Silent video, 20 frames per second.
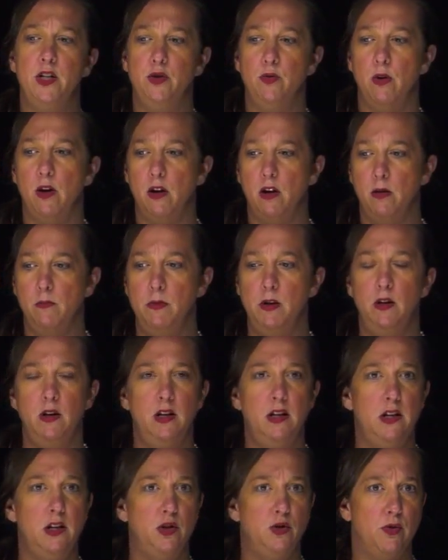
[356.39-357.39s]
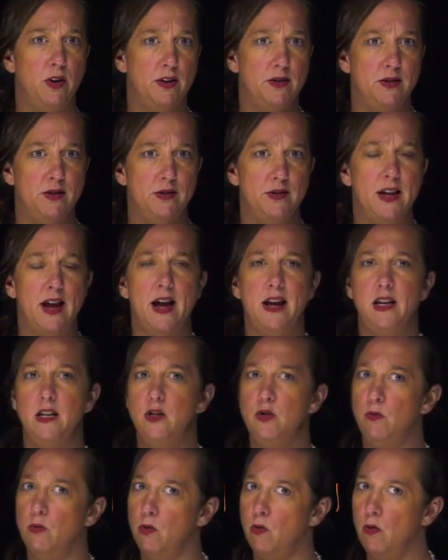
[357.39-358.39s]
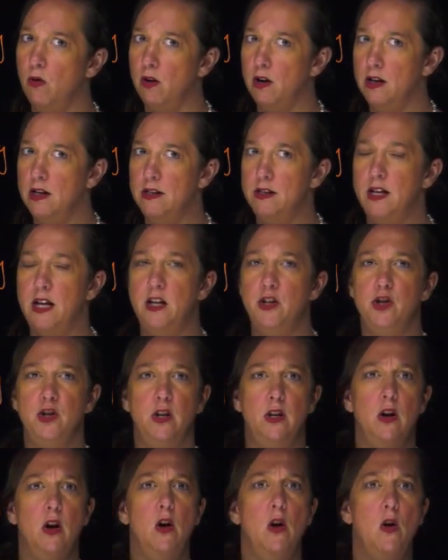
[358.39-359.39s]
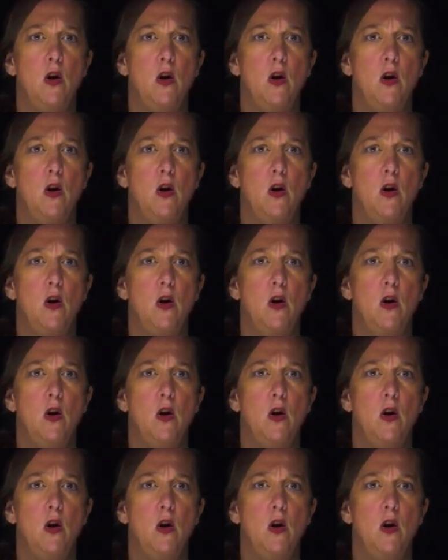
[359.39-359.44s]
to our community, to our society, to an organization,